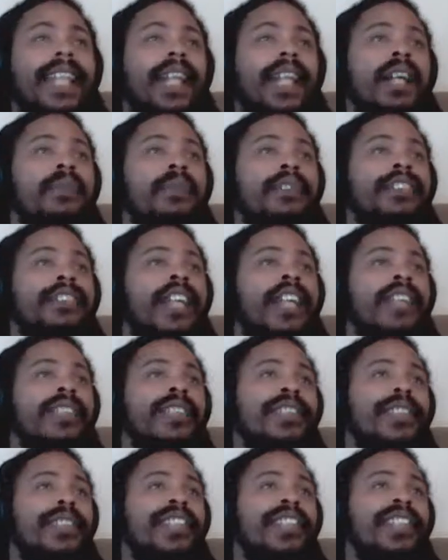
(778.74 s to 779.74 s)
take a couple shots
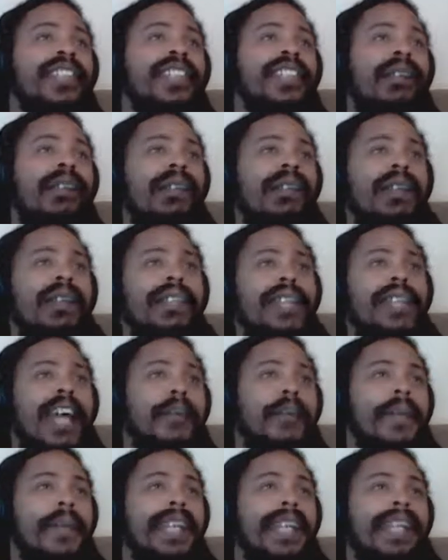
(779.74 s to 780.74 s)
of whiskey
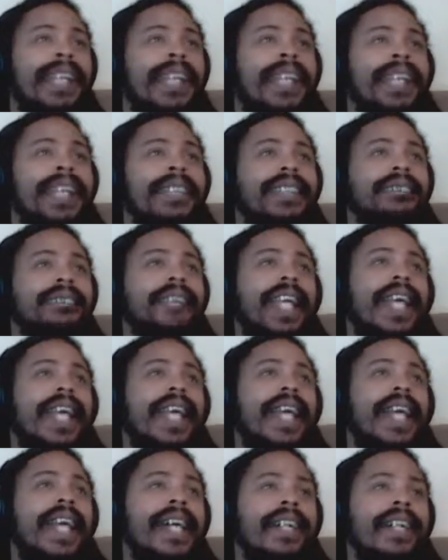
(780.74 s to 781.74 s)
now meditate
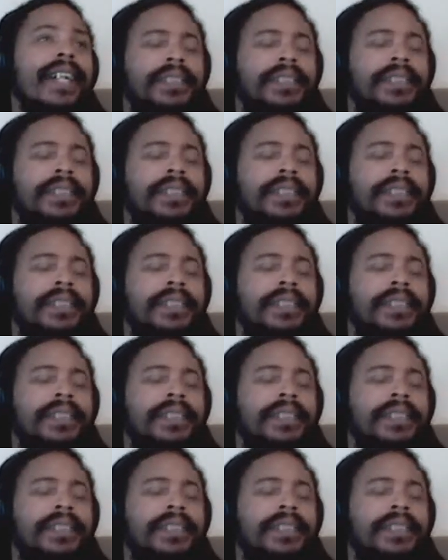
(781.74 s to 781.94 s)
yeah